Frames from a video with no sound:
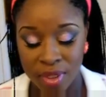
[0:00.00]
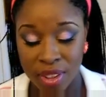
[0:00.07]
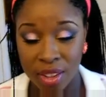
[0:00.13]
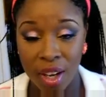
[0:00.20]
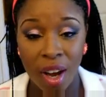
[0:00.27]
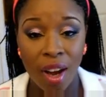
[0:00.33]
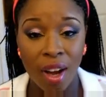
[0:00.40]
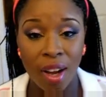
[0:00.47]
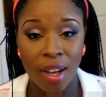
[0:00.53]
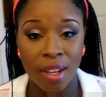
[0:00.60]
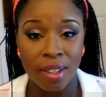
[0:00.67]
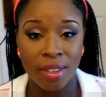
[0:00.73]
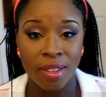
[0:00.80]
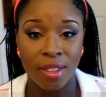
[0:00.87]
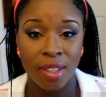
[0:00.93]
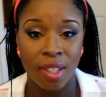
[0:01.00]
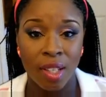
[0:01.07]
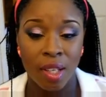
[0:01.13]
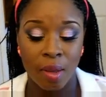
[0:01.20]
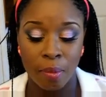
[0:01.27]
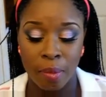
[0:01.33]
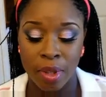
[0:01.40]
is gone,
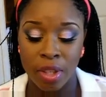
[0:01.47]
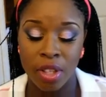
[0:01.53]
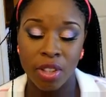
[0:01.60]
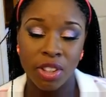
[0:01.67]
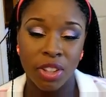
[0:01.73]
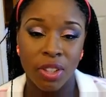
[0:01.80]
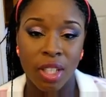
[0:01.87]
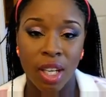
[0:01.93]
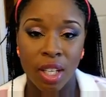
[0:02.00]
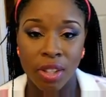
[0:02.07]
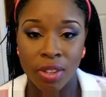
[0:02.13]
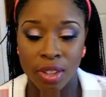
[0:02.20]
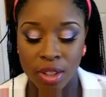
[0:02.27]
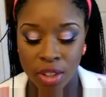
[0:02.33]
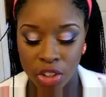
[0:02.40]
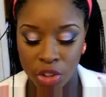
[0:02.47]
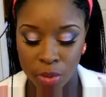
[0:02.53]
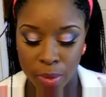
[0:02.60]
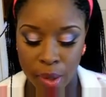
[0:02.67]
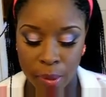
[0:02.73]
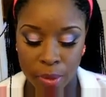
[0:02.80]
but there's no color on the tissue